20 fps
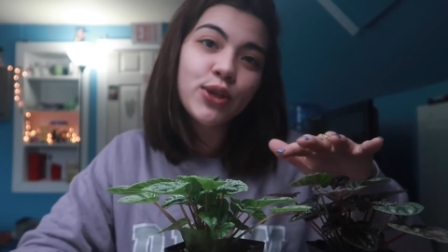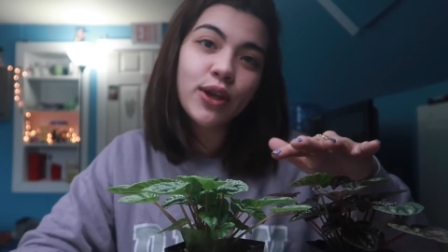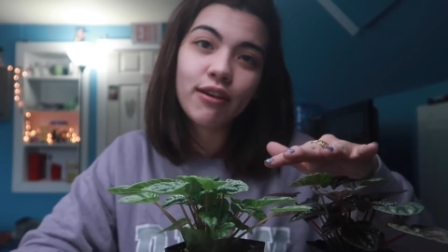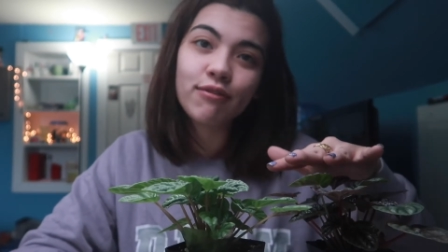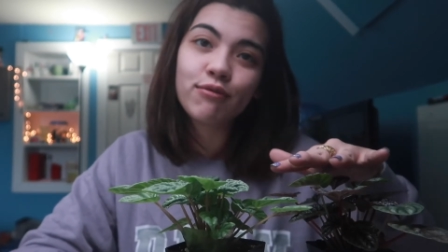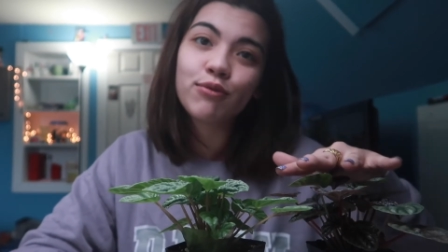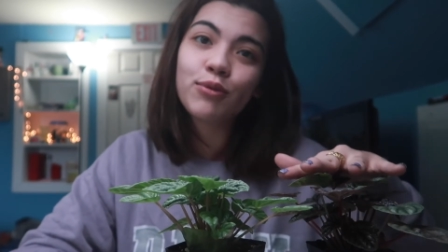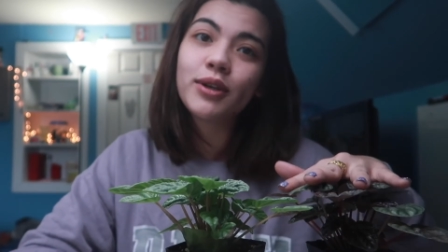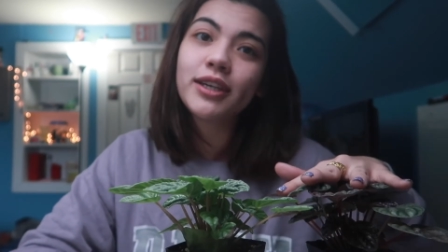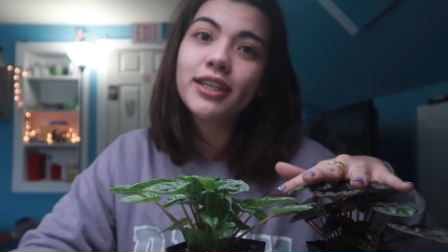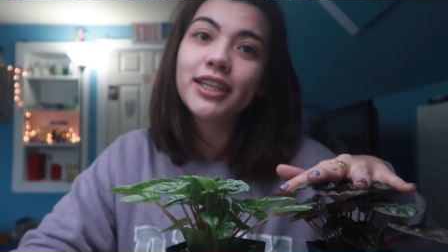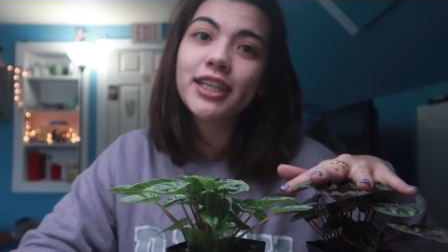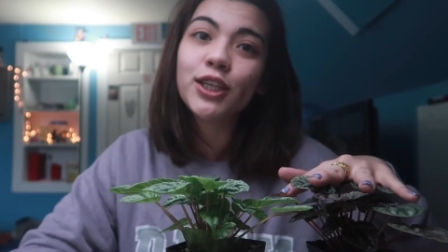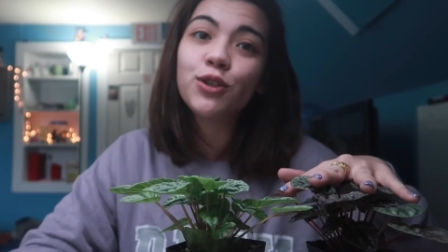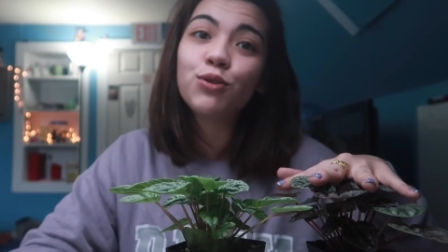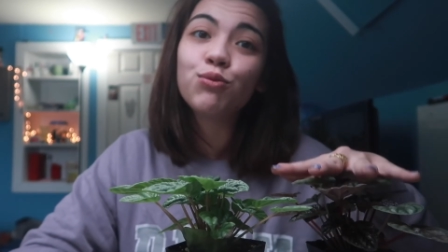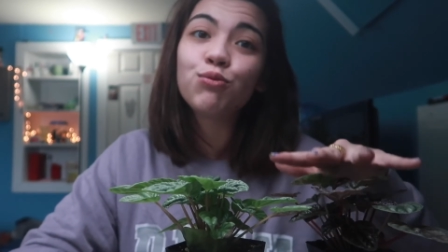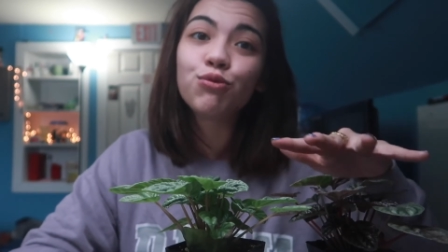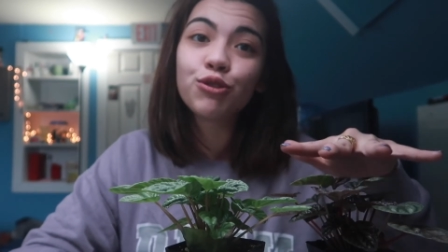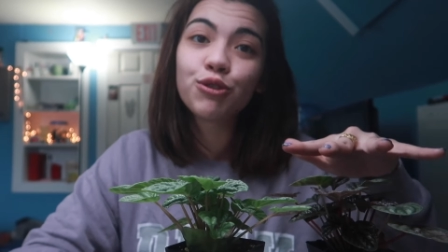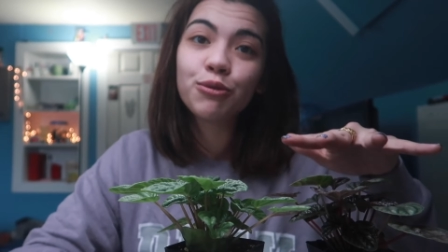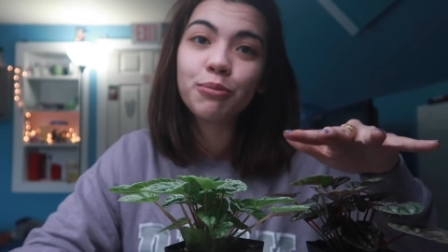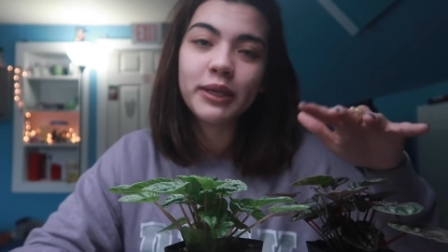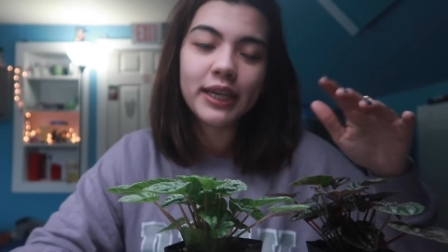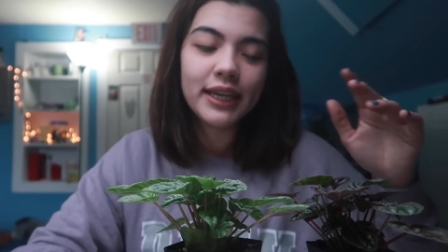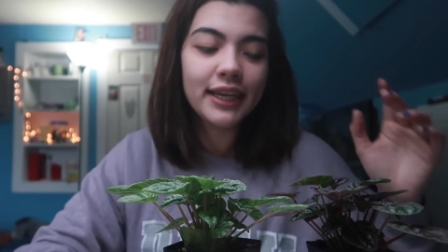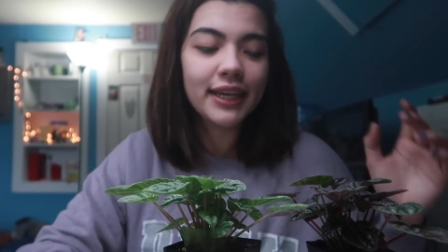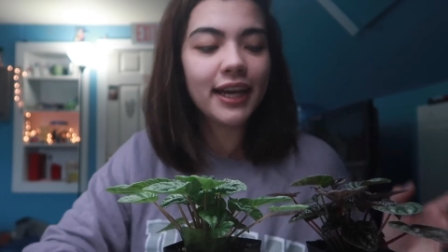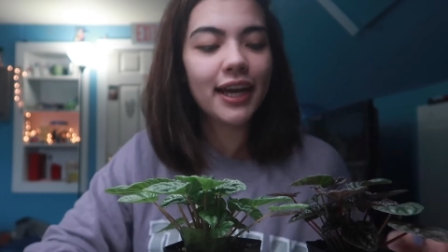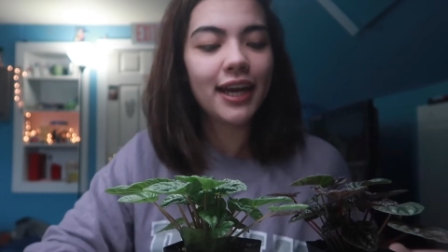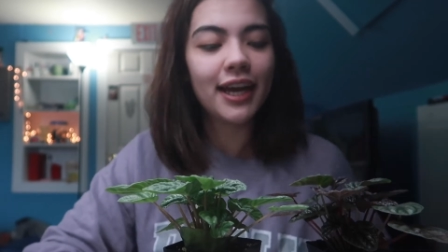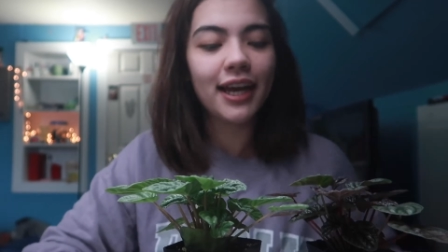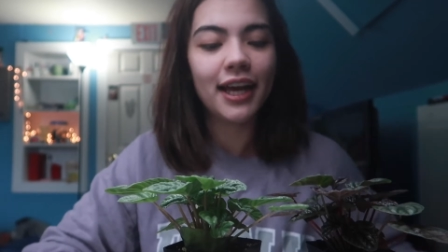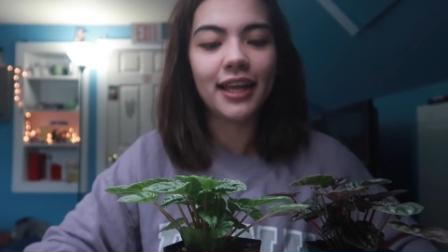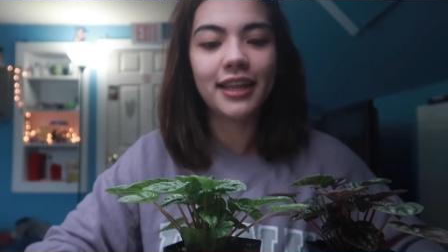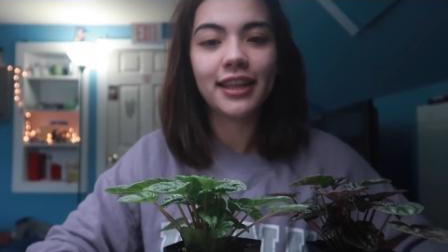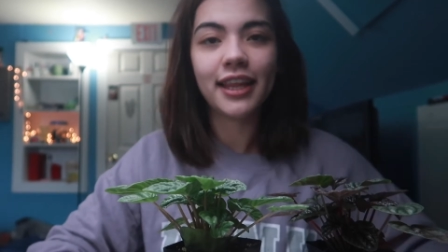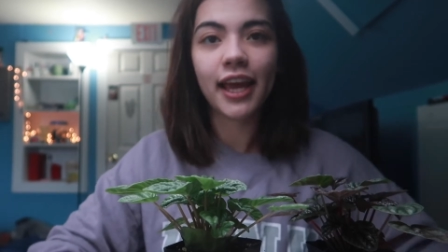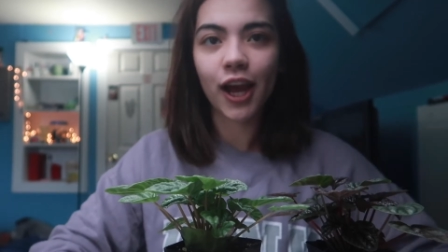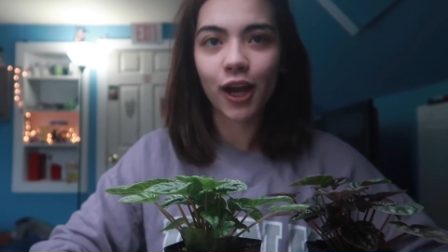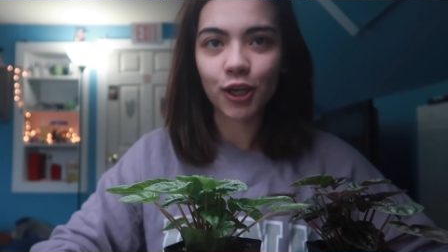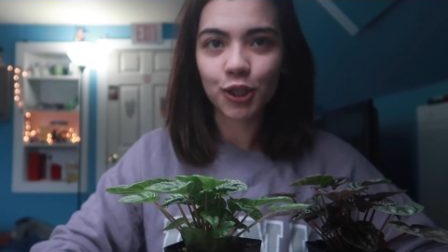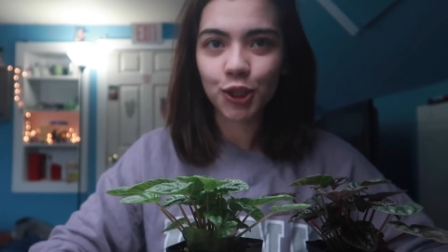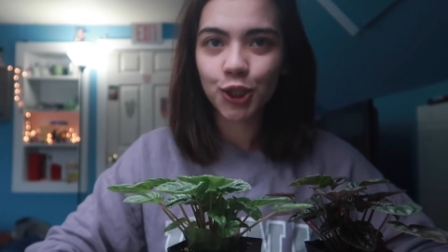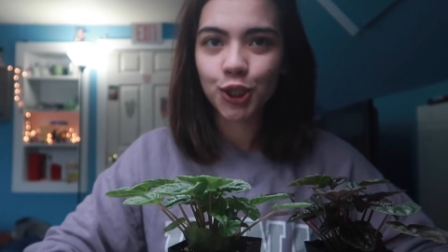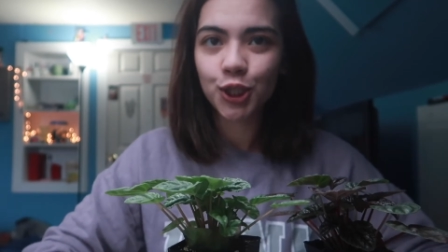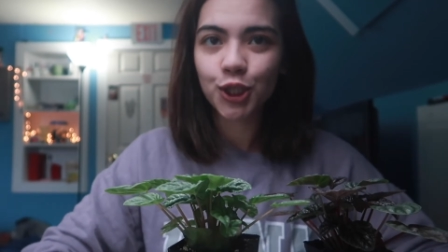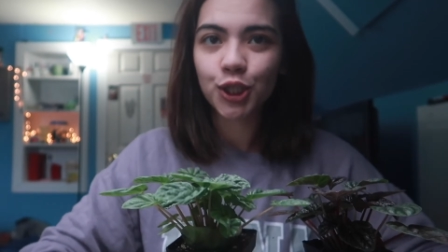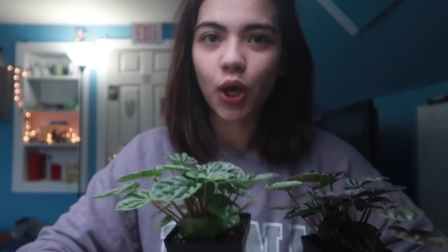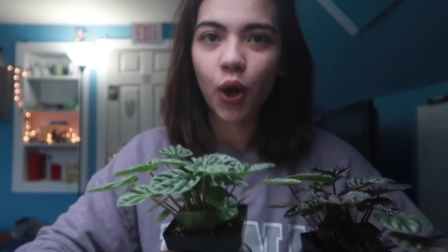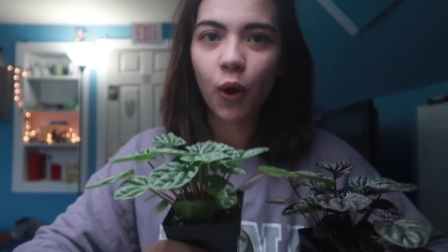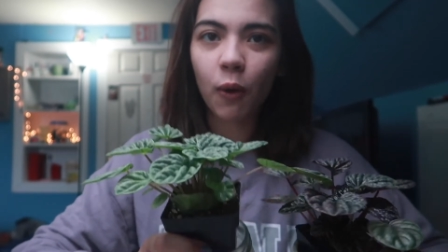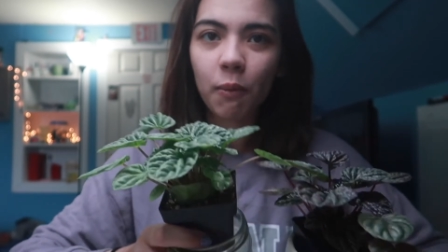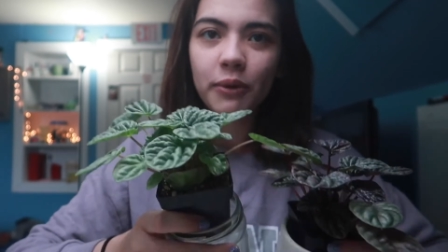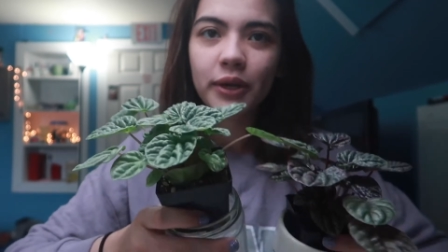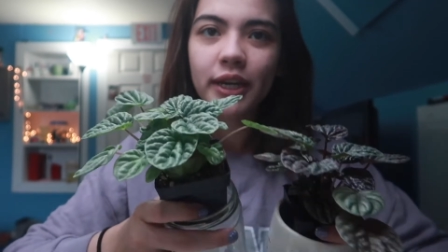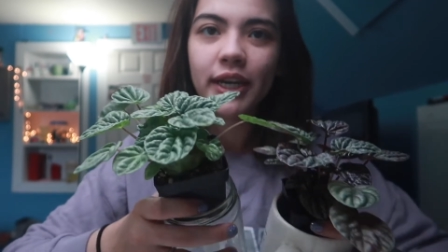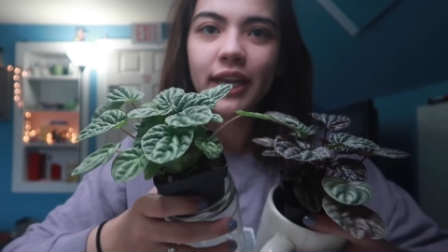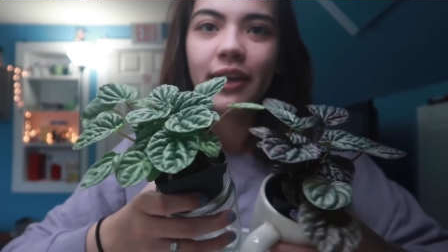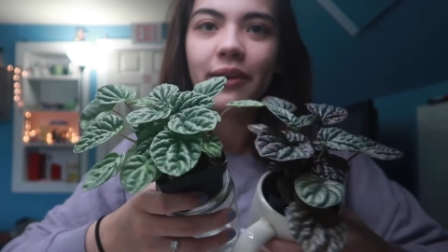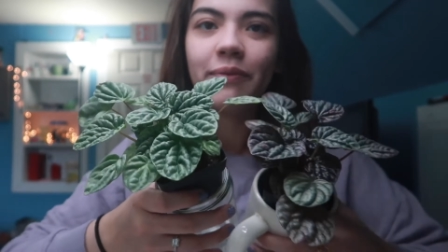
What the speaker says: have one in ruby. They are so pretty.